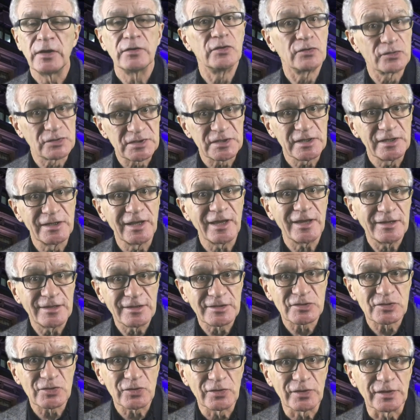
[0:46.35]
You'll see
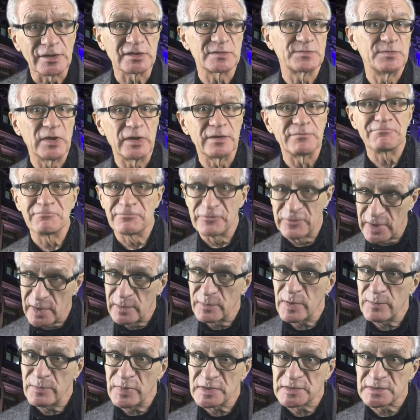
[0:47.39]
ladies' toilets, but
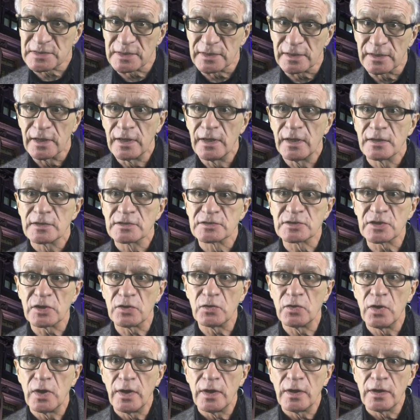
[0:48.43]
they'll be busy,
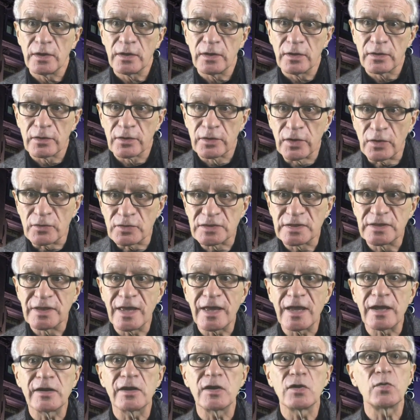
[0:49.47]
so go to
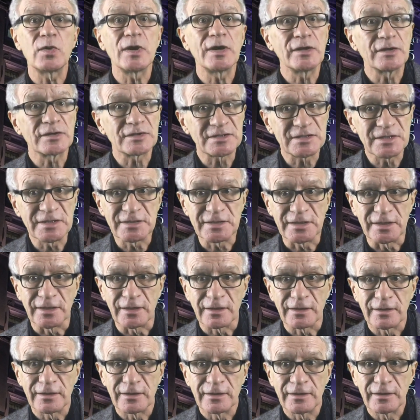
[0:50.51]
the area where you're
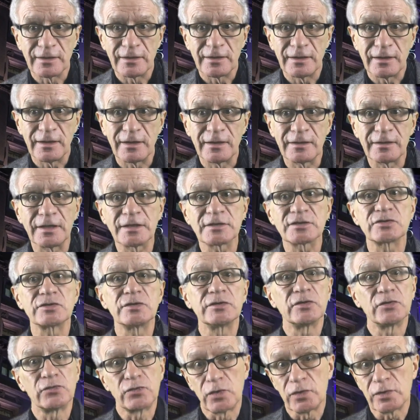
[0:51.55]
sitting, unless you're
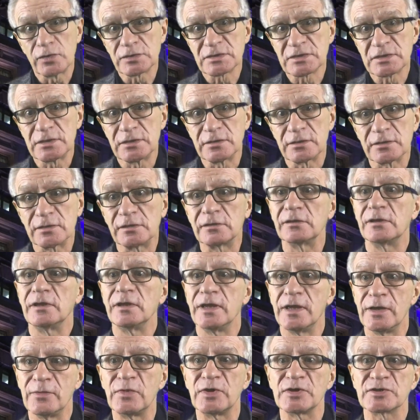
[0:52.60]
in the Royal Circle,
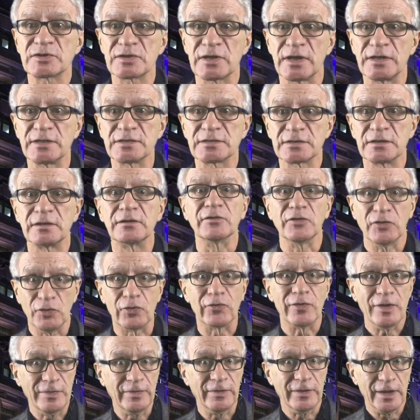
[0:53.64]
in which case,
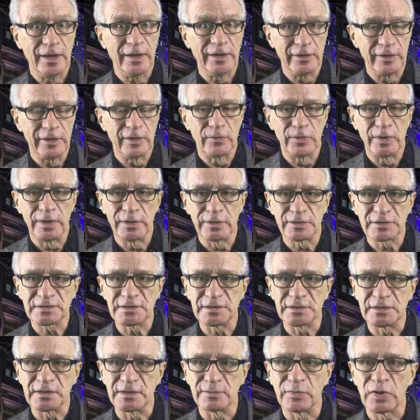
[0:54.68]
you're in the area where you're
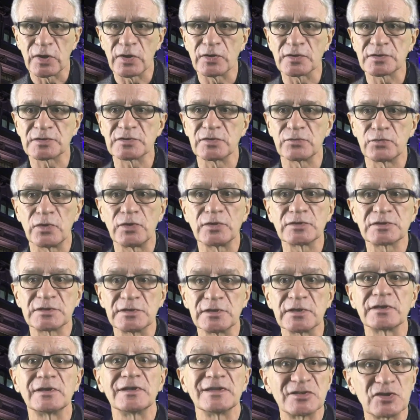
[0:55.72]
sitting, because the Royal
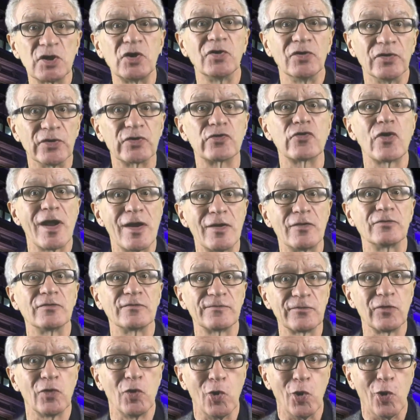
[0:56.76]
Circle is on the ground
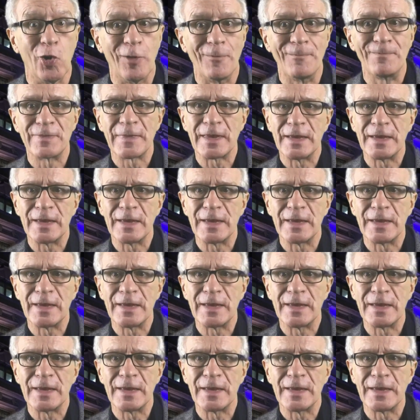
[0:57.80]
floor.